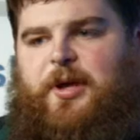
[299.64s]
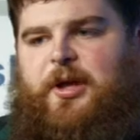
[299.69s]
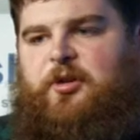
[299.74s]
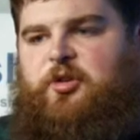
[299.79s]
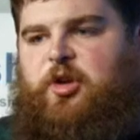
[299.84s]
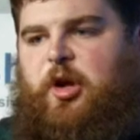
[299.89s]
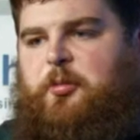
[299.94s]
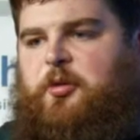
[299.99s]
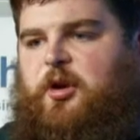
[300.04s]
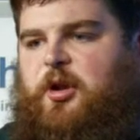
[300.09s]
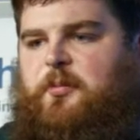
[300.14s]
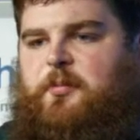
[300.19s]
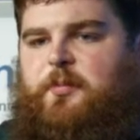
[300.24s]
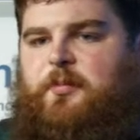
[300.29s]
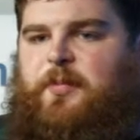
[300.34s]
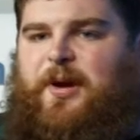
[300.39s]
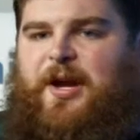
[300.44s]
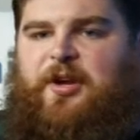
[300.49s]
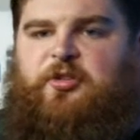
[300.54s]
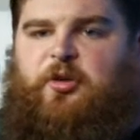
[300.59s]
interpreted
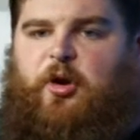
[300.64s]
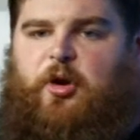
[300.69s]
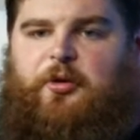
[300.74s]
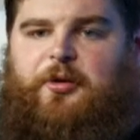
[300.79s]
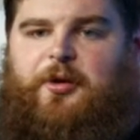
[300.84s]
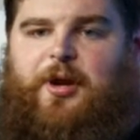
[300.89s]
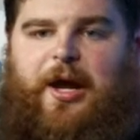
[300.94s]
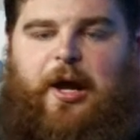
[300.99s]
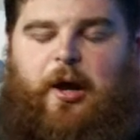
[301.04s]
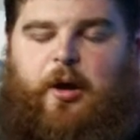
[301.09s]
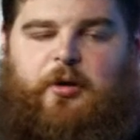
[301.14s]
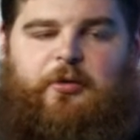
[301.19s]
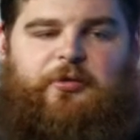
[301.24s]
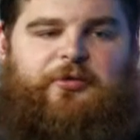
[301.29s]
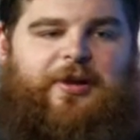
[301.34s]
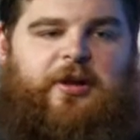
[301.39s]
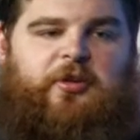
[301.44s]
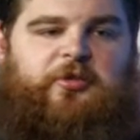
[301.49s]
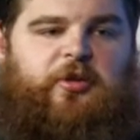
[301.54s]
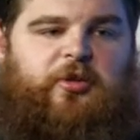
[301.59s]
based on our
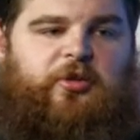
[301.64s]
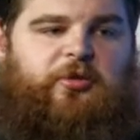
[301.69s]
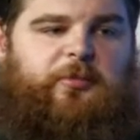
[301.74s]
filters,